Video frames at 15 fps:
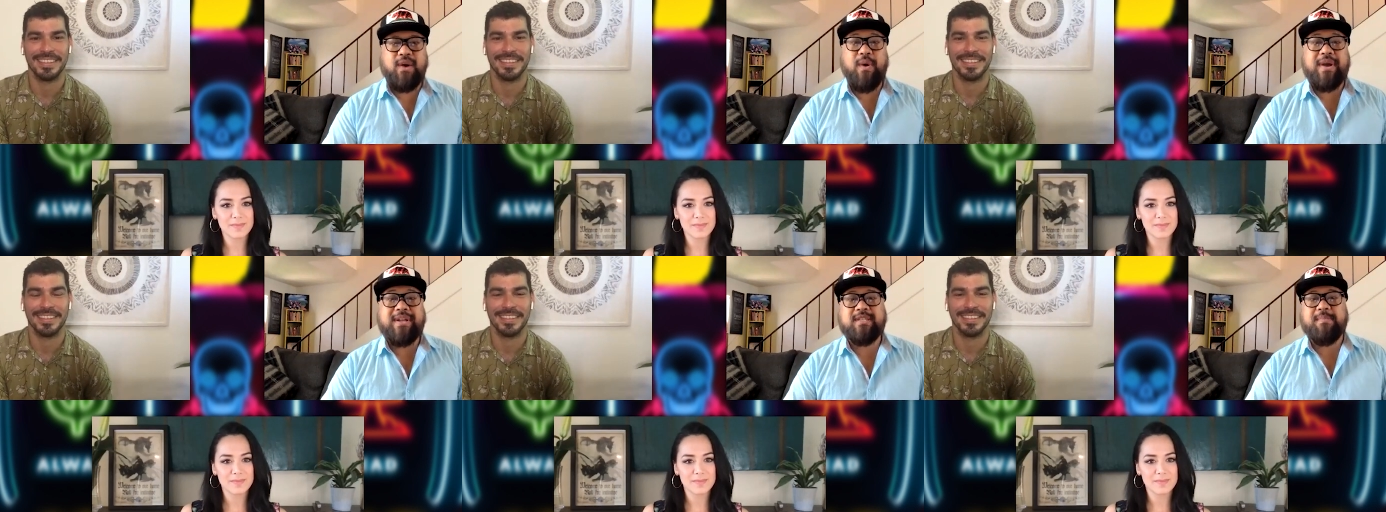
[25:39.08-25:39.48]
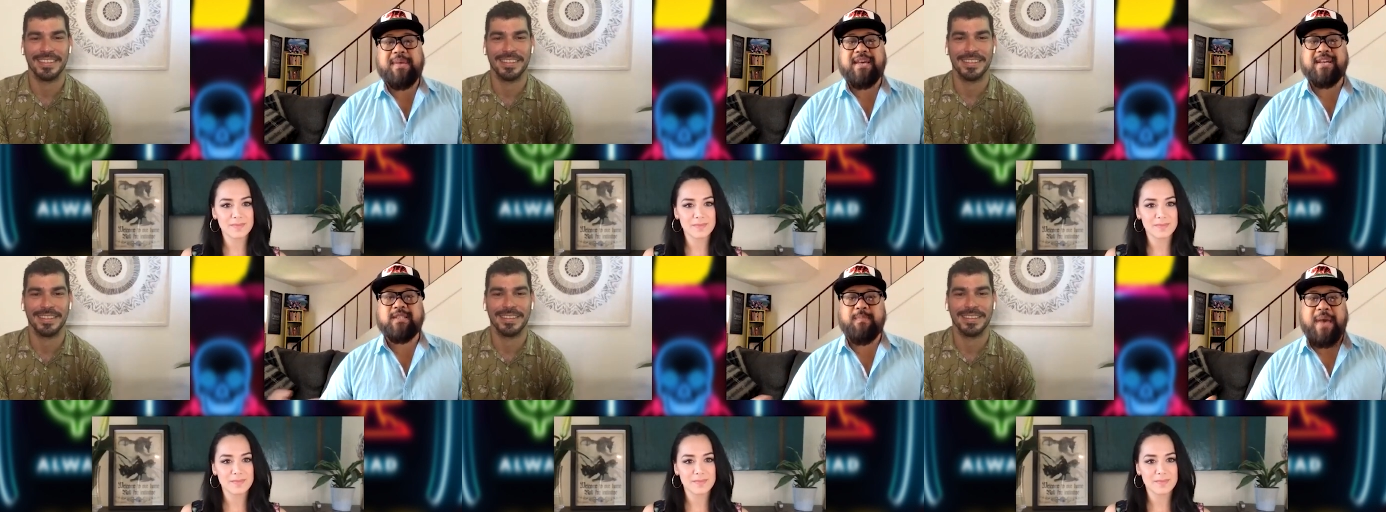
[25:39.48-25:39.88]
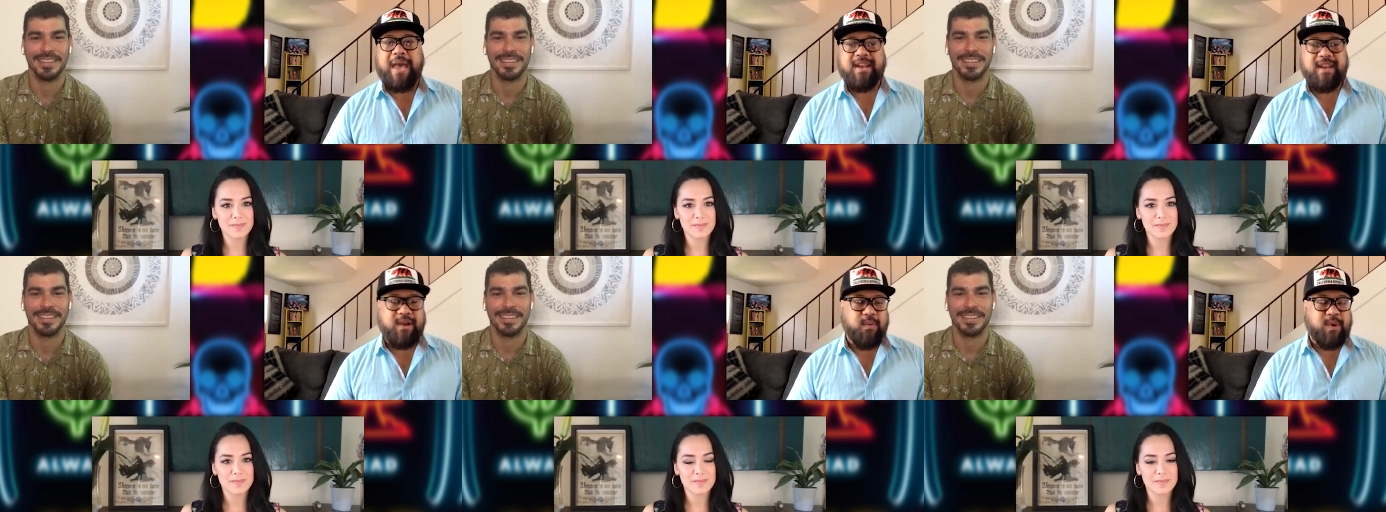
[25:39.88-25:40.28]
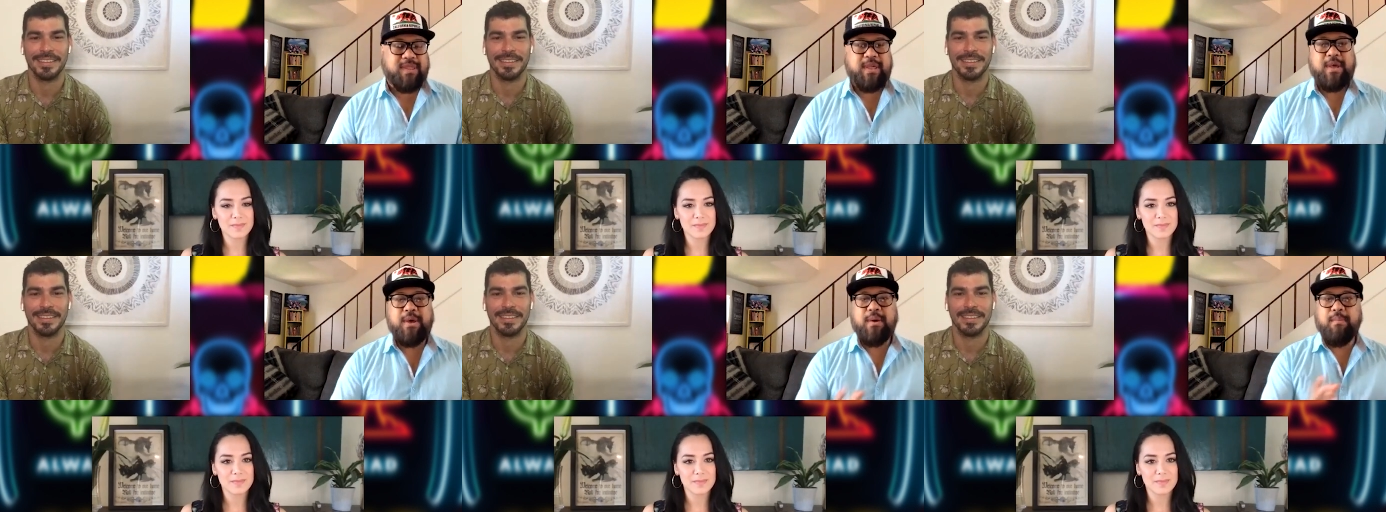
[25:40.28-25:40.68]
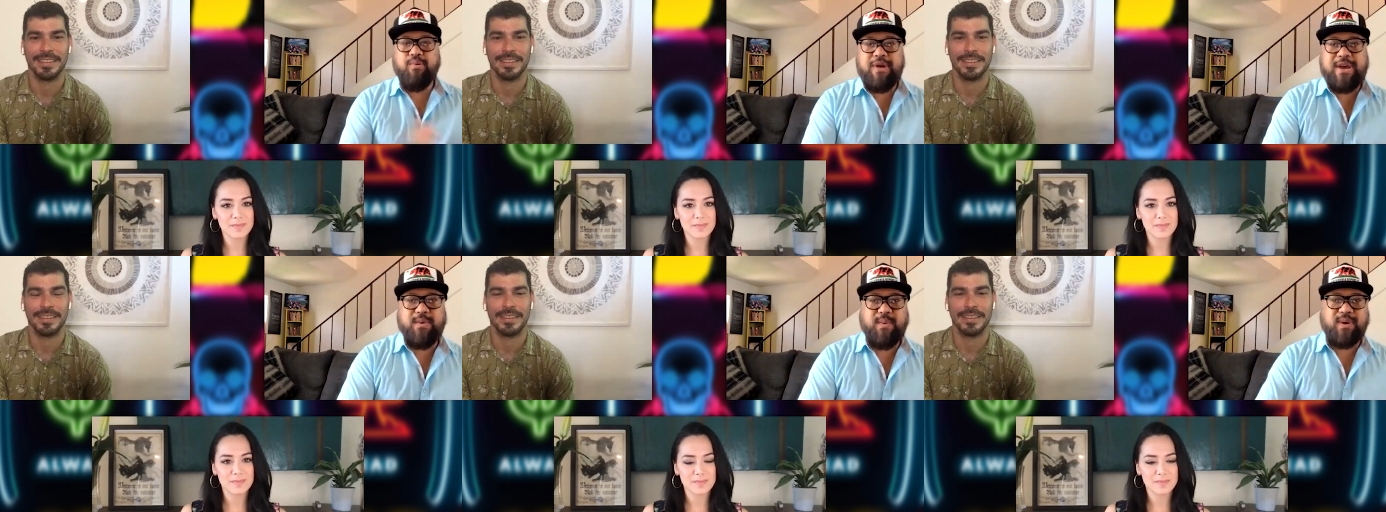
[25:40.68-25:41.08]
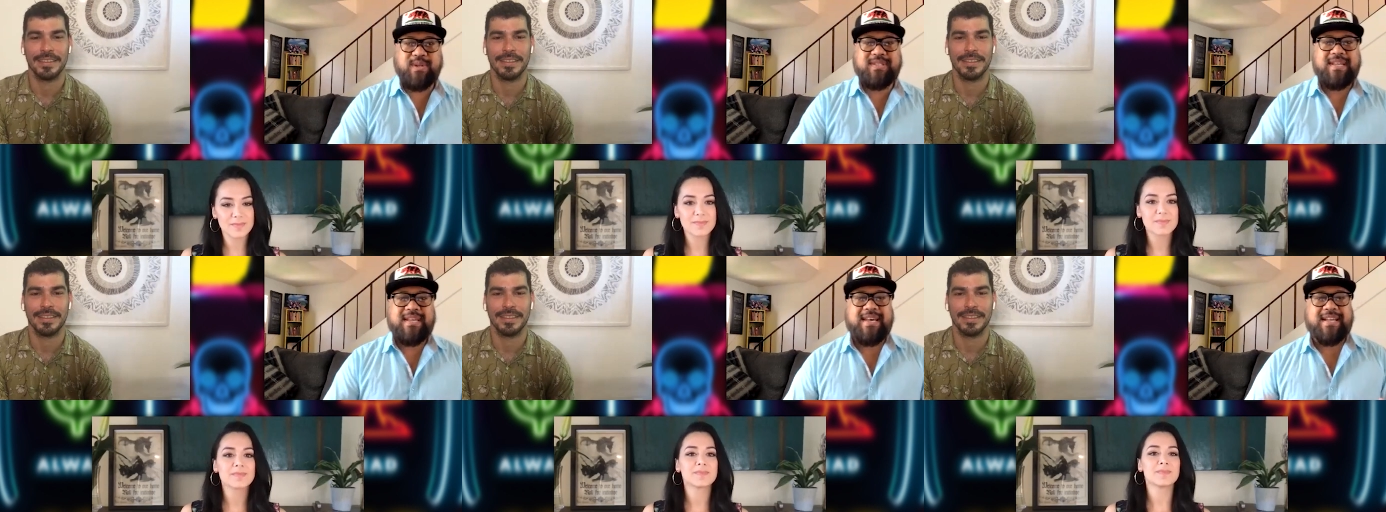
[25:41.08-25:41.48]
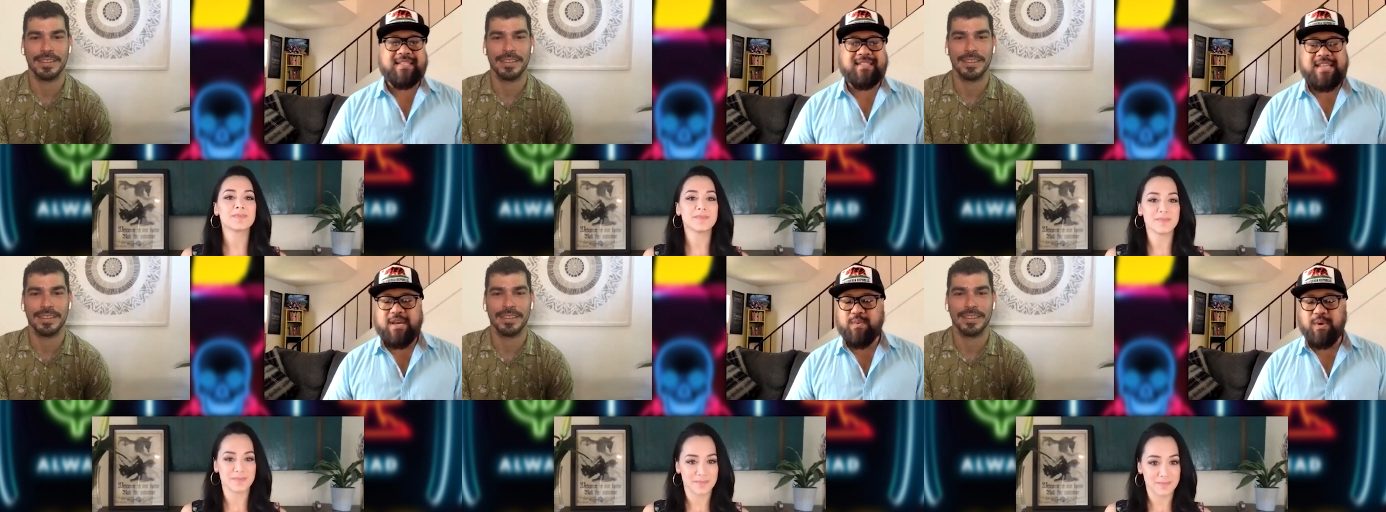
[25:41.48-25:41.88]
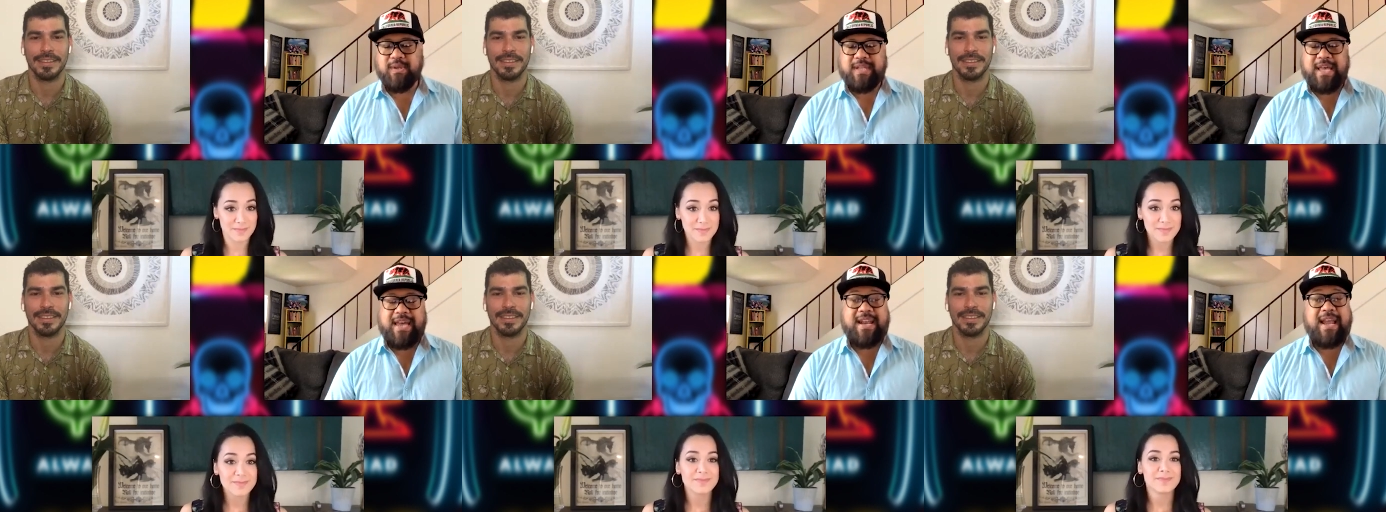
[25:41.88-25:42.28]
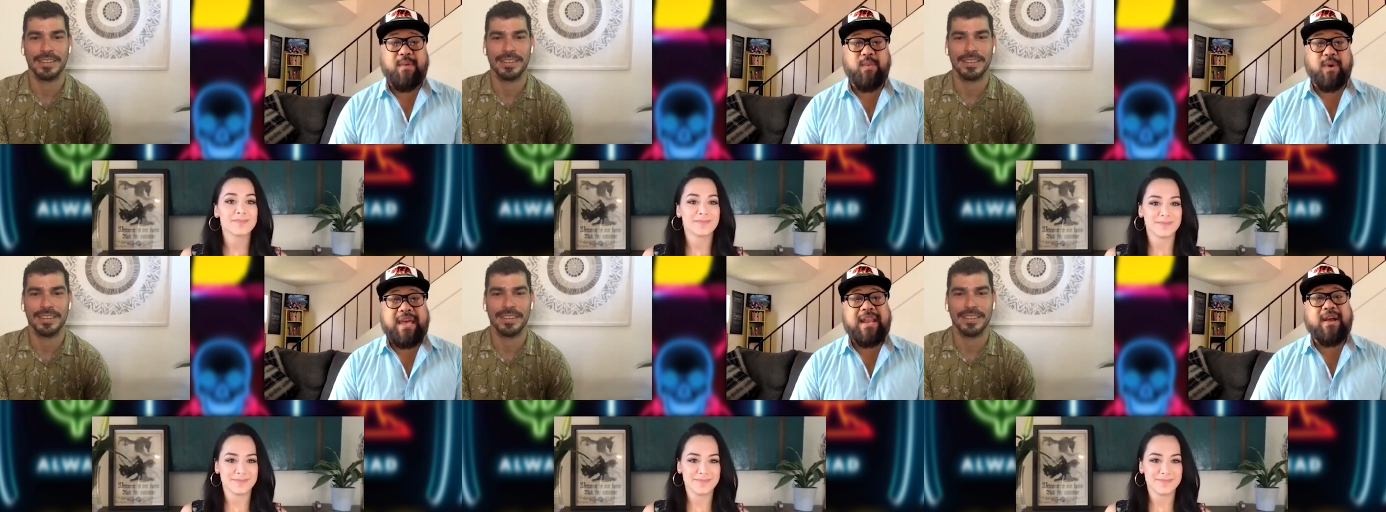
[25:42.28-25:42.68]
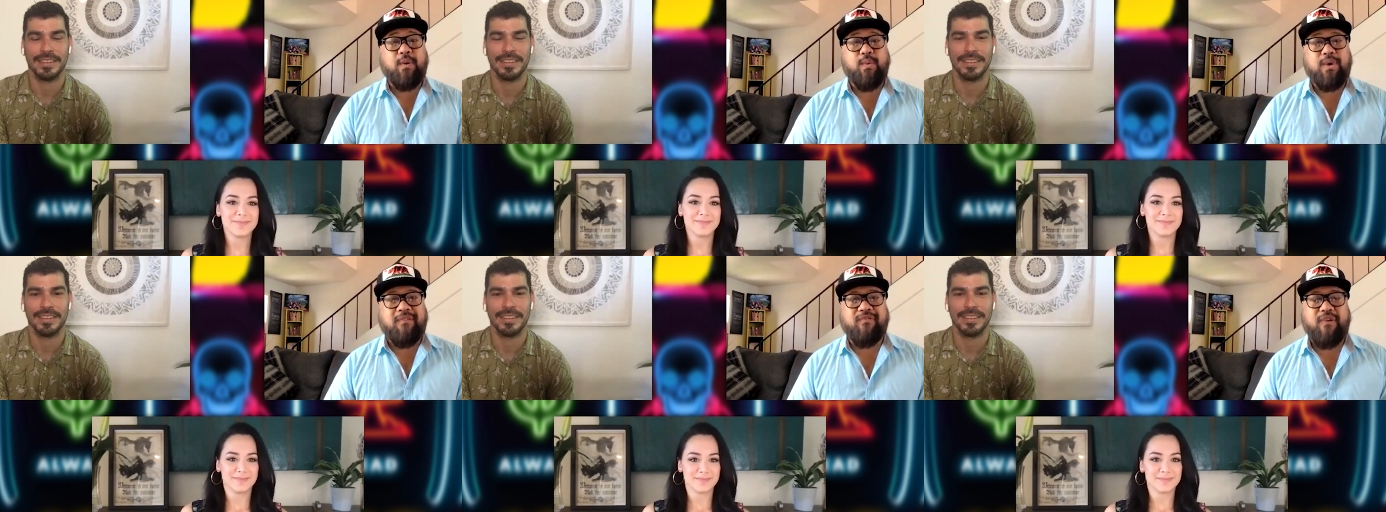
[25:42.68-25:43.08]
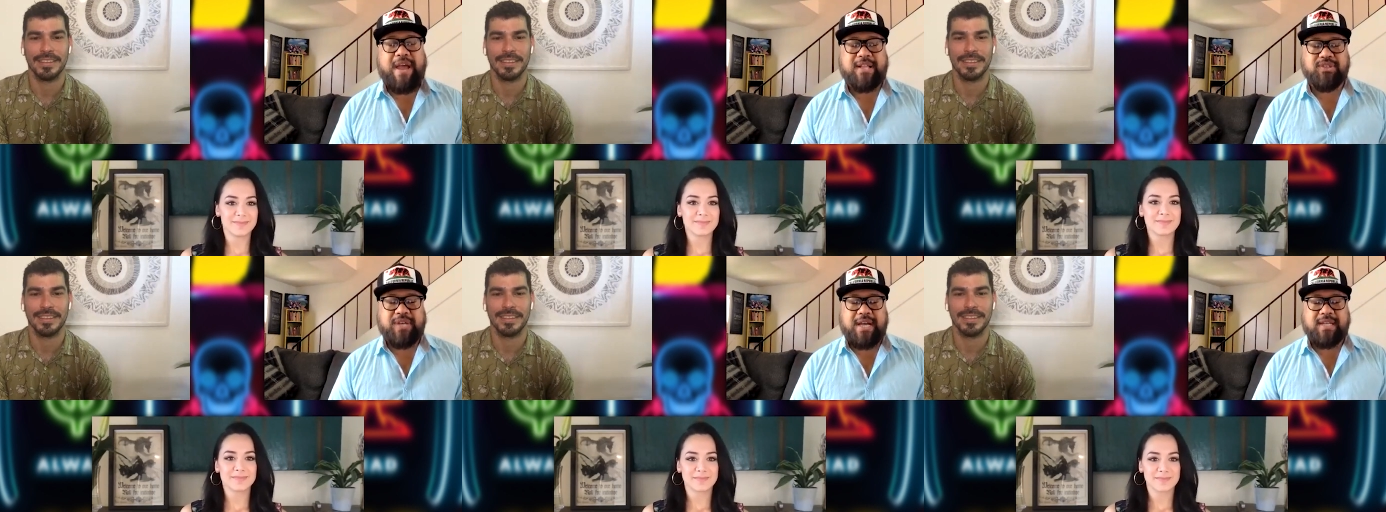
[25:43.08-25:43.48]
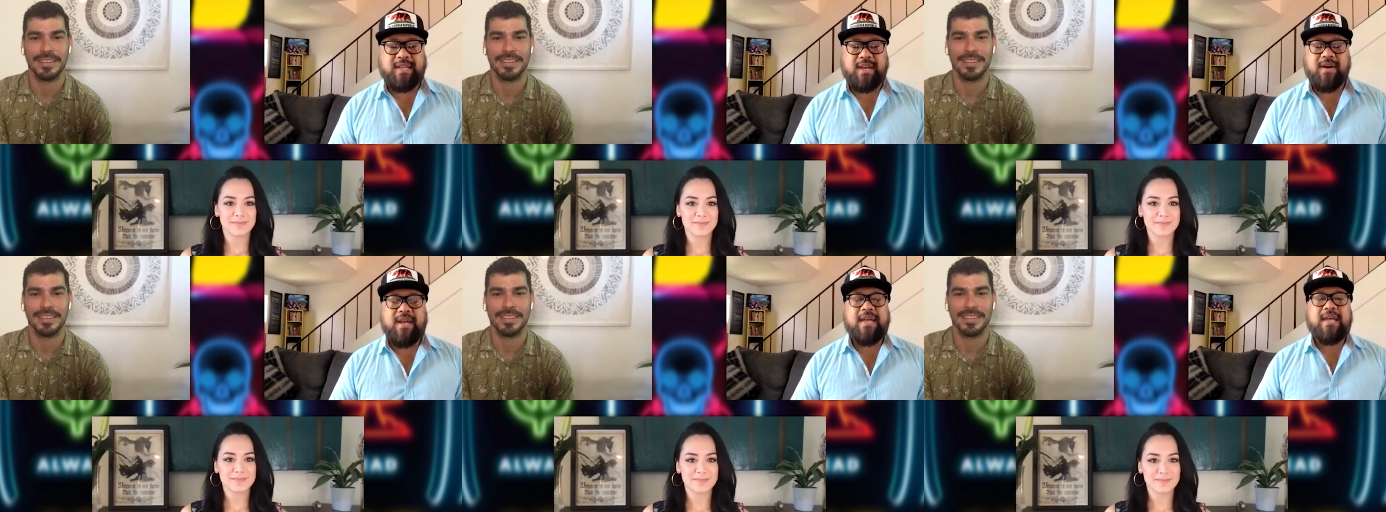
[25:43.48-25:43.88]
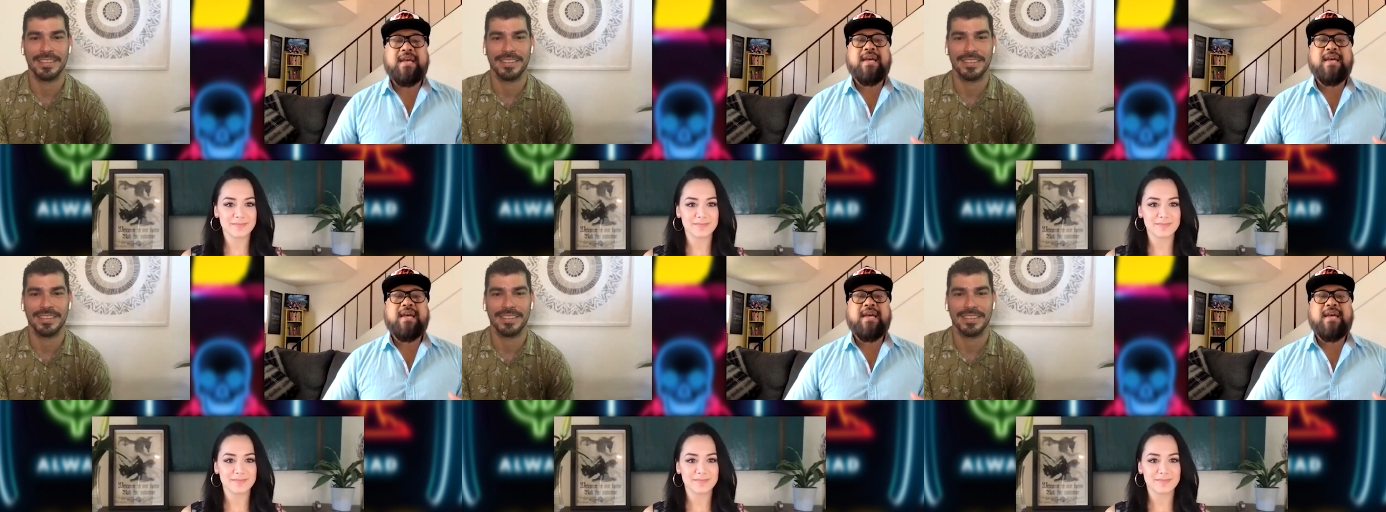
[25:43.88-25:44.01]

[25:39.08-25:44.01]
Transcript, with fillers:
Speaker 1: going to be expanding with prequels and sequels, and, and we're getting a real franchise here.